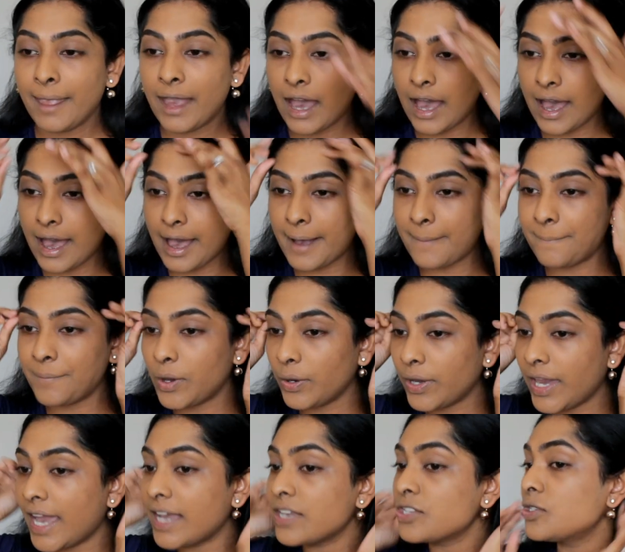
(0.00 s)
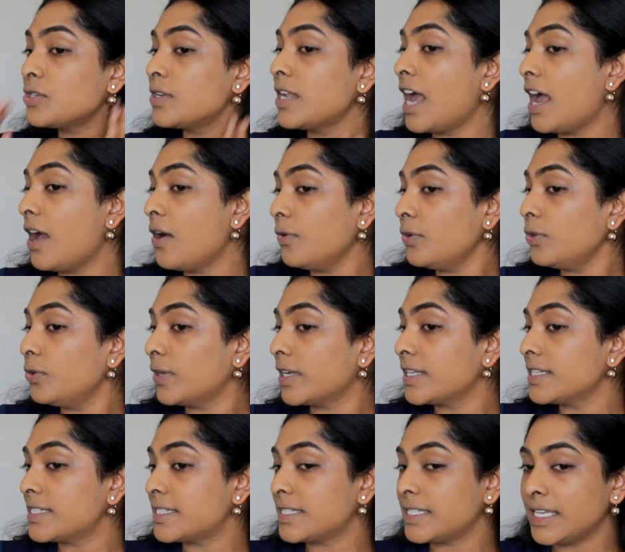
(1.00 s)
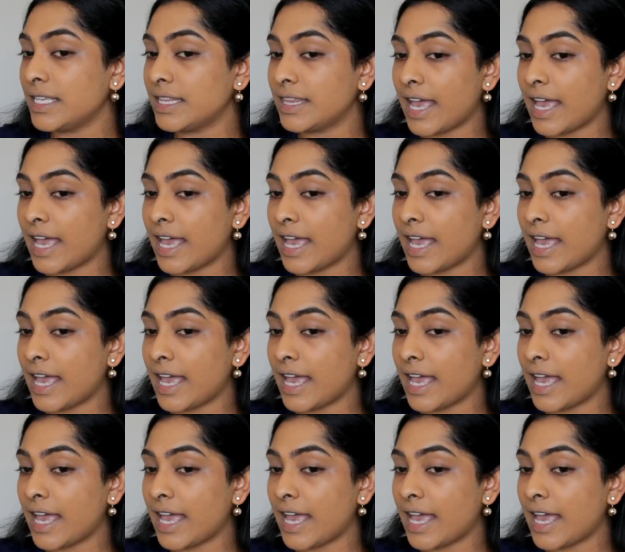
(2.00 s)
Um, okay, so now you can see